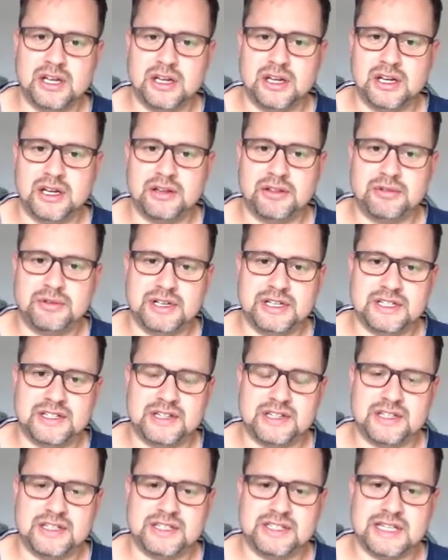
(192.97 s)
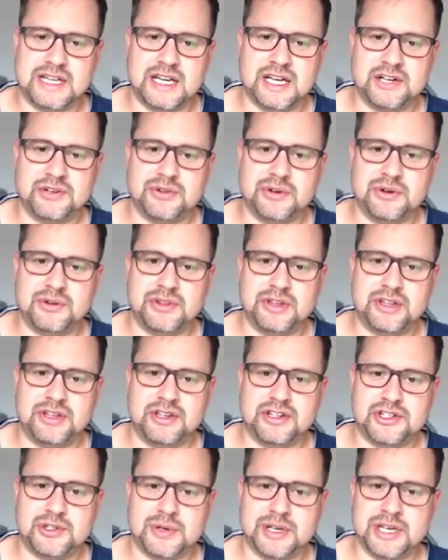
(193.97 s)
a 3 in the second row, and then a
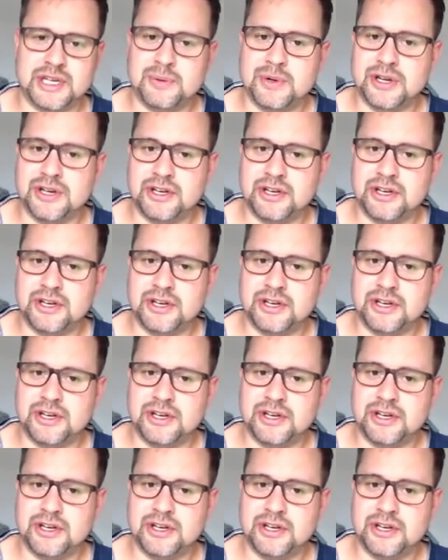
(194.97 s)
21